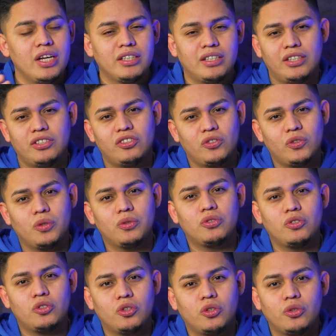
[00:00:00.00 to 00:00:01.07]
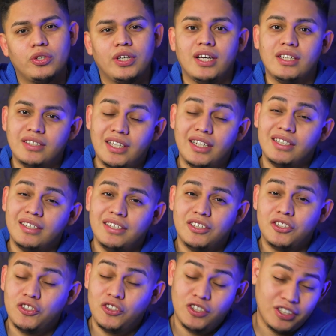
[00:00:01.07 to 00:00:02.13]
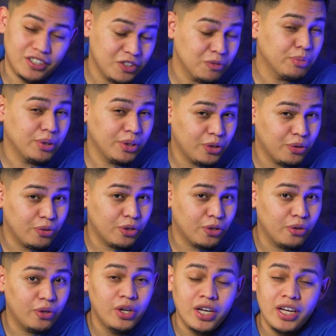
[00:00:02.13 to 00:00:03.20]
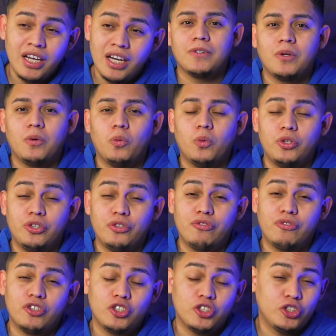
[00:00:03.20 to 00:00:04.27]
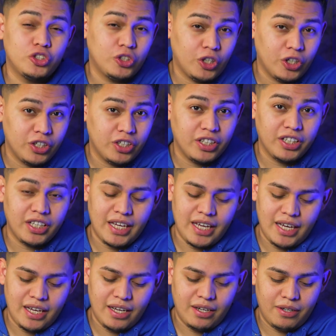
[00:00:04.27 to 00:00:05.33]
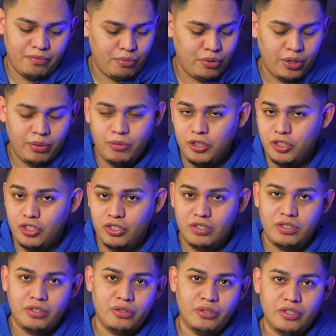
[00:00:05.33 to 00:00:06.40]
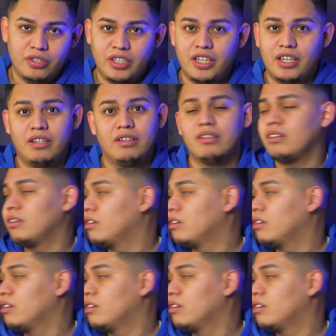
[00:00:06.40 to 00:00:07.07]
that just goes to show you guys that gear does play a role when you're first starting and pretty much till the end.